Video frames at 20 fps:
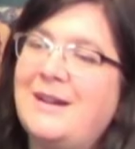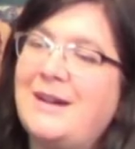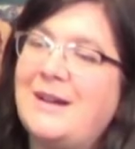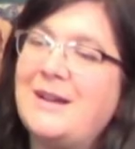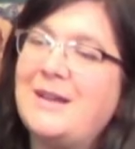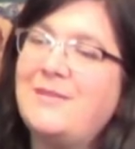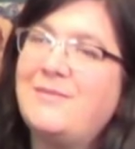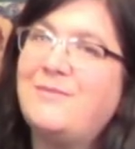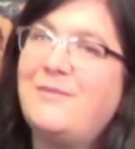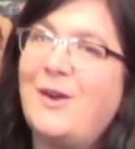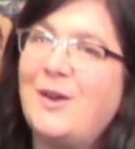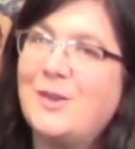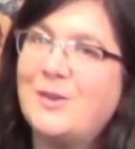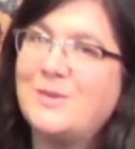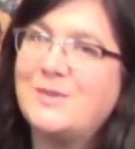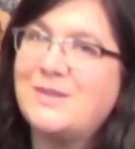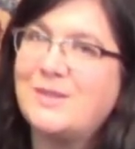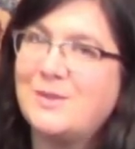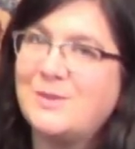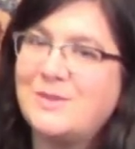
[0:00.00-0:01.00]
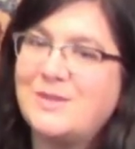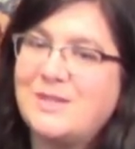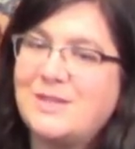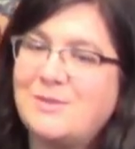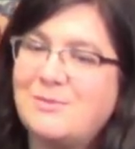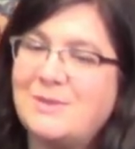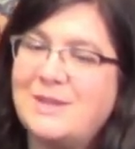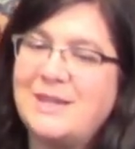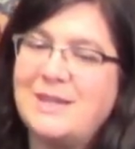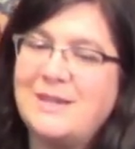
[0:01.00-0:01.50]
It follows those
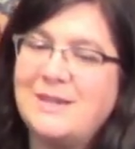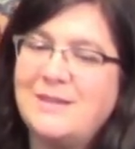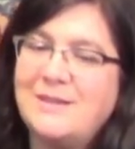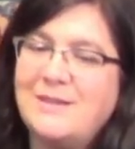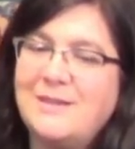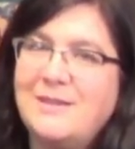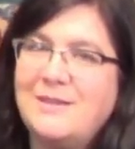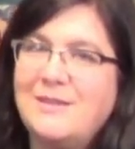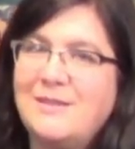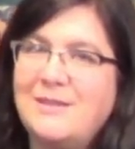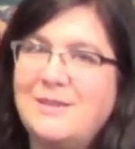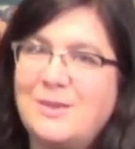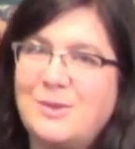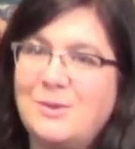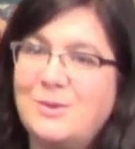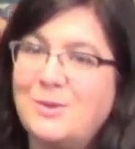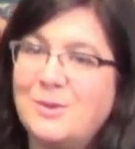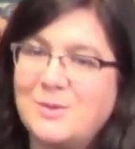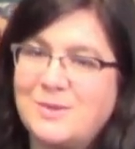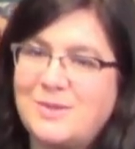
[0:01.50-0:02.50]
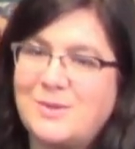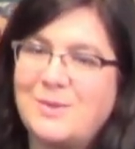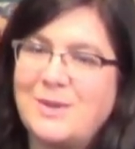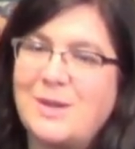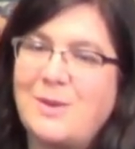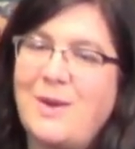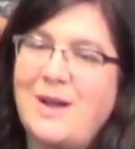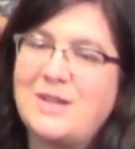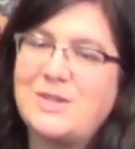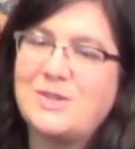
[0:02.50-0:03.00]
three
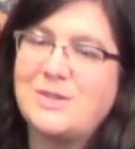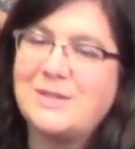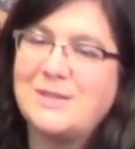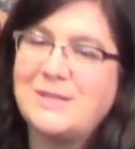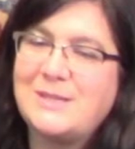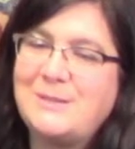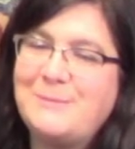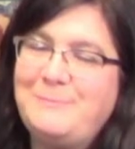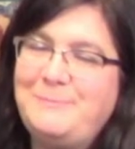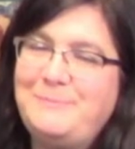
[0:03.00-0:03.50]
questions.